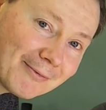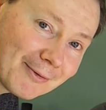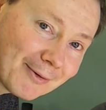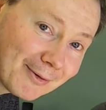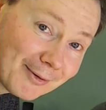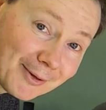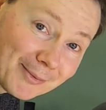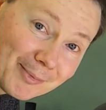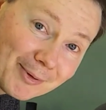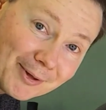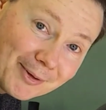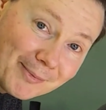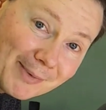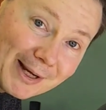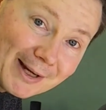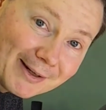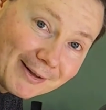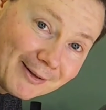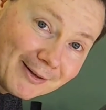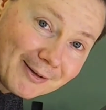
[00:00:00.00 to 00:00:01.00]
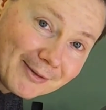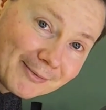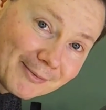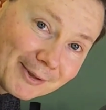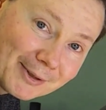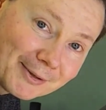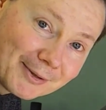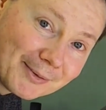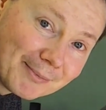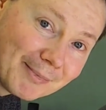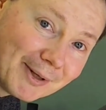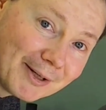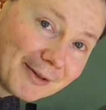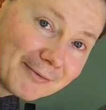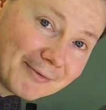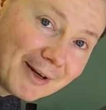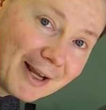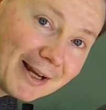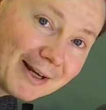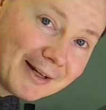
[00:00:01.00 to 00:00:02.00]
we're going to put it back on with some
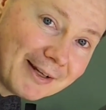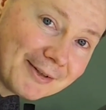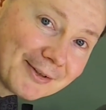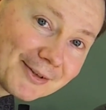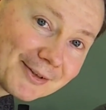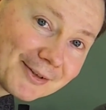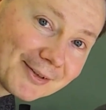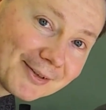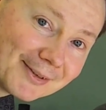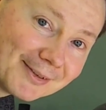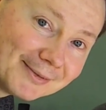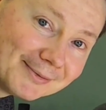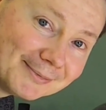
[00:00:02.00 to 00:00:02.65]
butterfly hinges.